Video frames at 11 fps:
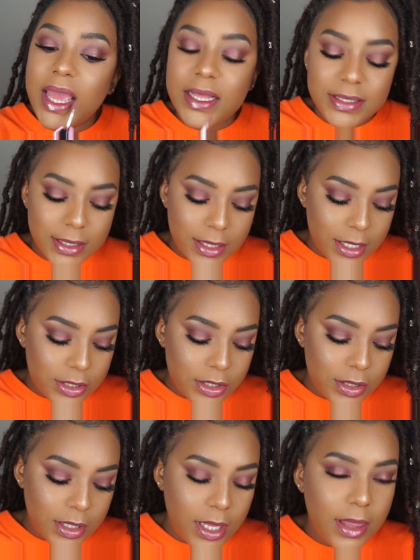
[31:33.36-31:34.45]
it's
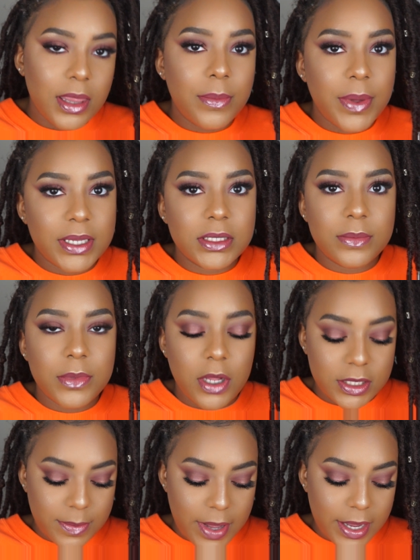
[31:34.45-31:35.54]
literally the best lip
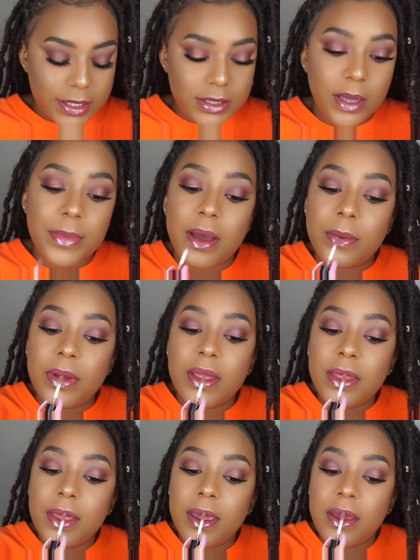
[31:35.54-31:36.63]
gloss MAC has come out
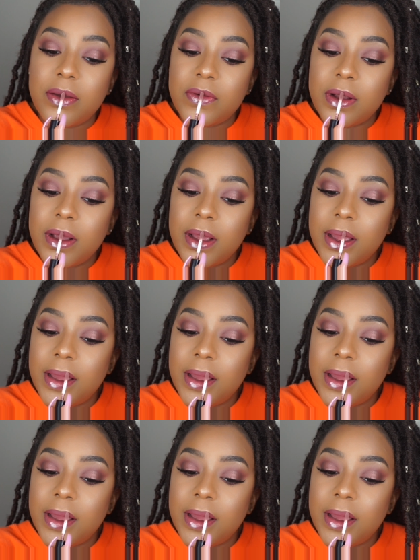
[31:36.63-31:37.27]
with ever.